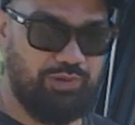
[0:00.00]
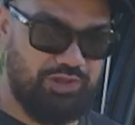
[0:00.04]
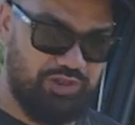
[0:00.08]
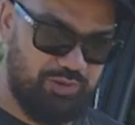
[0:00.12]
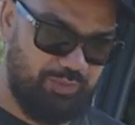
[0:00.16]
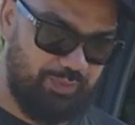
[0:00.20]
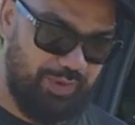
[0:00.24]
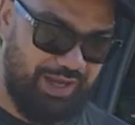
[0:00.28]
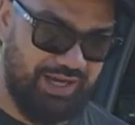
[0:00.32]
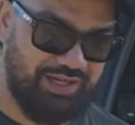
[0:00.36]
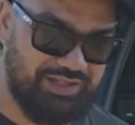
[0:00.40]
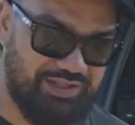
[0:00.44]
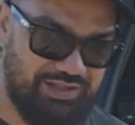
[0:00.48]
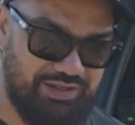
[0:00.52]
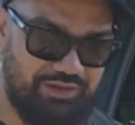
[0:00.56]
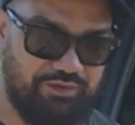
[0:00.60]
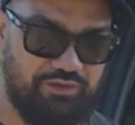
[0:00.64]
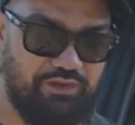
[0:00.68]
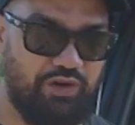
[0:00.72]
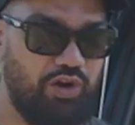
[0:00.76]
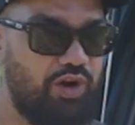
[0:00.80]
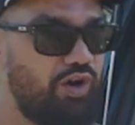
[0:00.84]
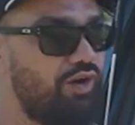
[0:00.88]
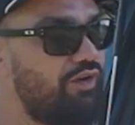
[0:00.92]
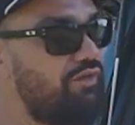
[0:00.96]
perspective
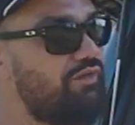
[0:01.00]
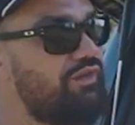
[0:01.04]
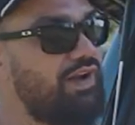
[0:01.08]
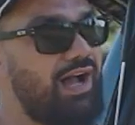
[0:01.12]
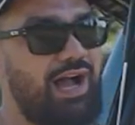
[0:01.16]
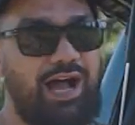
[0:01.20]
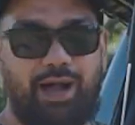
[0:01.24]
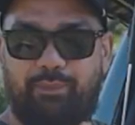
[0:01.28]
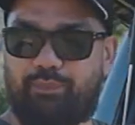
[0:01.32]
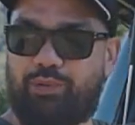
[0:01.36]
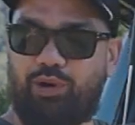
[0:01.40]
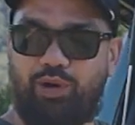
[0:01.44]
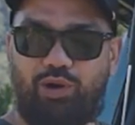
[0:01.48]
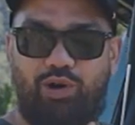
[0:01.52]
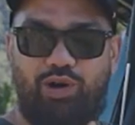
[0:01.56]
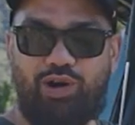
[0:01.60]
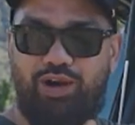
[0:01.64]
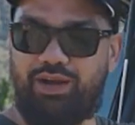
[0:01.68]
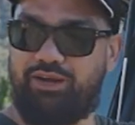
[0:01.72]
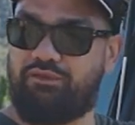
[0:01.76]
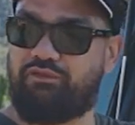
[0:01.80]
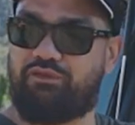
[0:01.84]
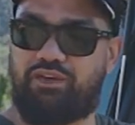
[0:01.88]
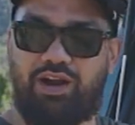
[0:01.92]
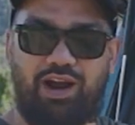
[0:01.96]
of up
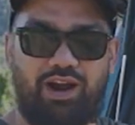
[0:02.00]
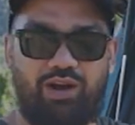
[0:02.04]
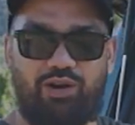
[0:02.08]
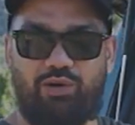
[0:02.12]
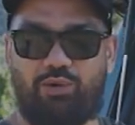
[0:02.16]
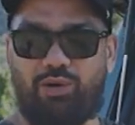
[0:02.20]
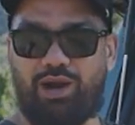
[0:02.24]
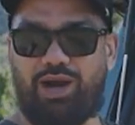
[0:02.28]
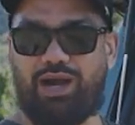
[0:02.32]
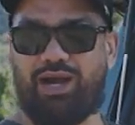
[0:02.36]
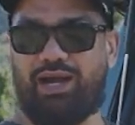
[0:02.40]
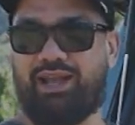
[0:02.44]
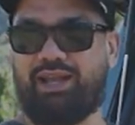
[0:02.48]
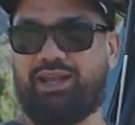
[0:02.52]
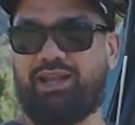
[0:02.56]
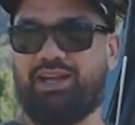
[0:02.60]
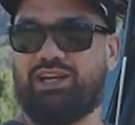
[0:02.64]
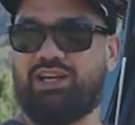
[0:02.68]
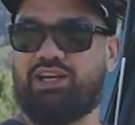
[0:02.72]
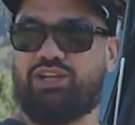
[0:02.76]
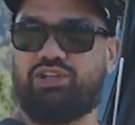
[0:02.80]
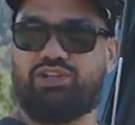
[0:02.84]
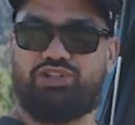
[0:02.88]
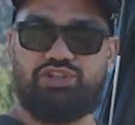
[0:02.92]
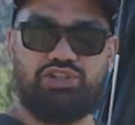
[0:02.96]
high, far away,
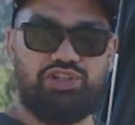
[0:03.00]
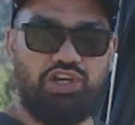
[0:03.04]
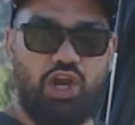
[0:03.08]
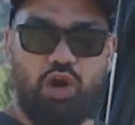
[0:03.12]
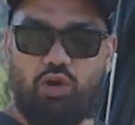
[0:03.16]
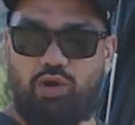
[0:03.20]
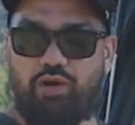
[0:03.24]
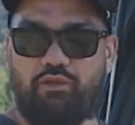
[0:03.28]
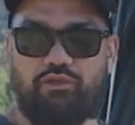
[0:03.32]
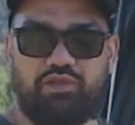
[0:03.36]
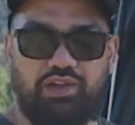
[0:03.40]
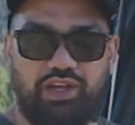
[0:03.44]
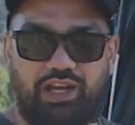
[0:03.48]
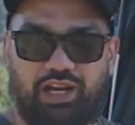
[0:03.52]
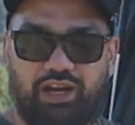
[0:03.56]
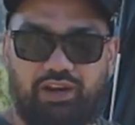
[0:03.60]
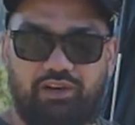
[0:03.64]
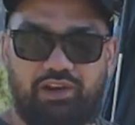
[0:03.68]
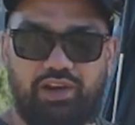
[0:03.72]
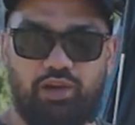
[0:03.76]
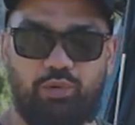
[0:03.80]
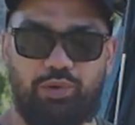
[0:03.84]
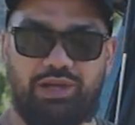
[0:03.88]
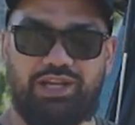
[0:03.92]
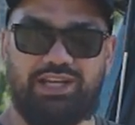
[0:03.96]
show off the
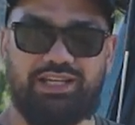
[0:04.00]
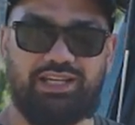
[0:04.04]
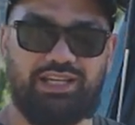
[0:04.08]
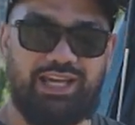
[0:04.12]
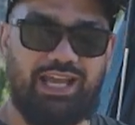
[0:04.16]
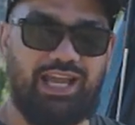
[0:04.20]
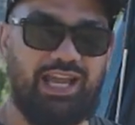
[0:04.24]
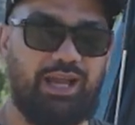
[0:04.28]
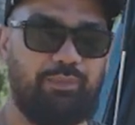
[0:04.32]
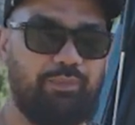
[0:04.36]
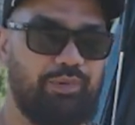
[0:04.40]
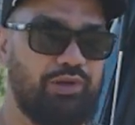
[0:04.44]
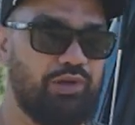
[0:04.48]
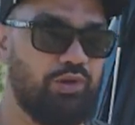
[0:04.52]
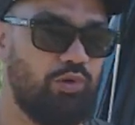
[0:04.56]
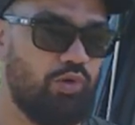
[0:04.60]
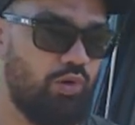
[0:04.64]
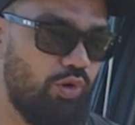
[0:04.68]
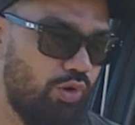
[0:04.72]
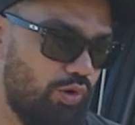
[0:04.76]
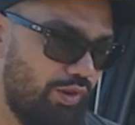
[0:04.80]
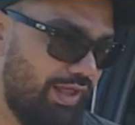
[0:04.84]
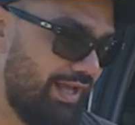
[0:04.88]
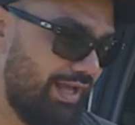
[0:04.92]
area where you're camping, all